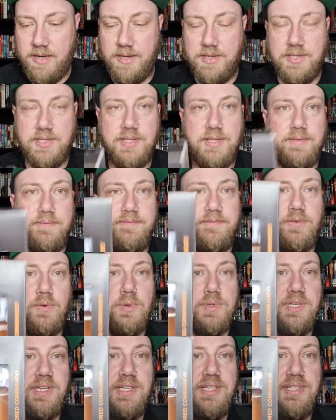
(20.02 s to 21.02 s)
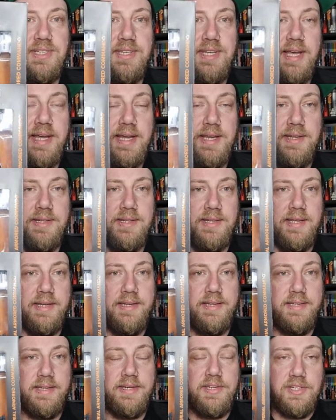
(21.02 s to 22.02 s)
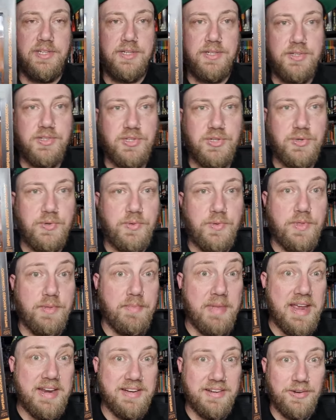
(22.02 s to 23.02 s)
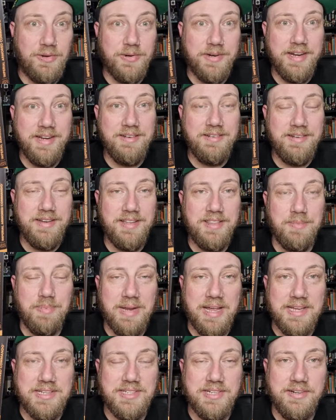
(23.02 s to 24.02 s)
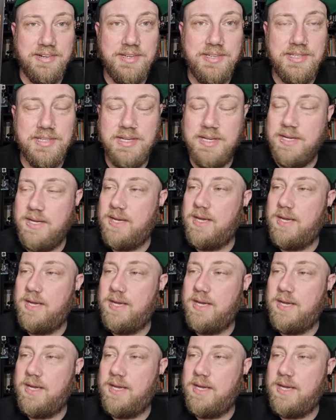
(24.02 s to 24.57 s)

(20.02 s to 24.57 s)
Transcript: Is the 42nd edition to The Mandalorian in the Black Series.